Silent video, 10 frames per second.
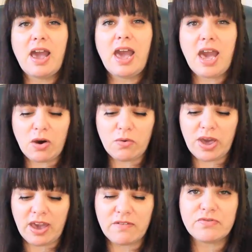
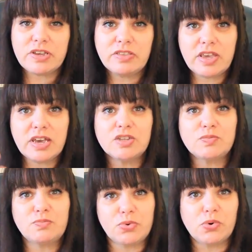how everything
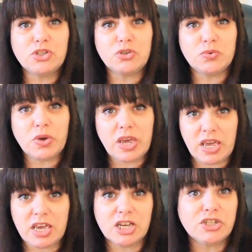has brought you
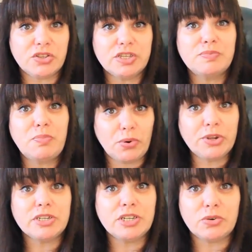here to this
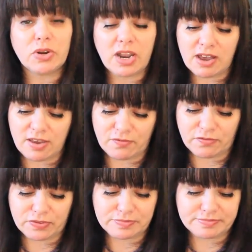point in your
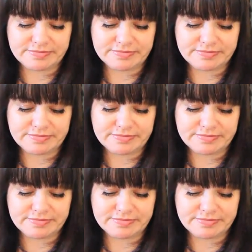life.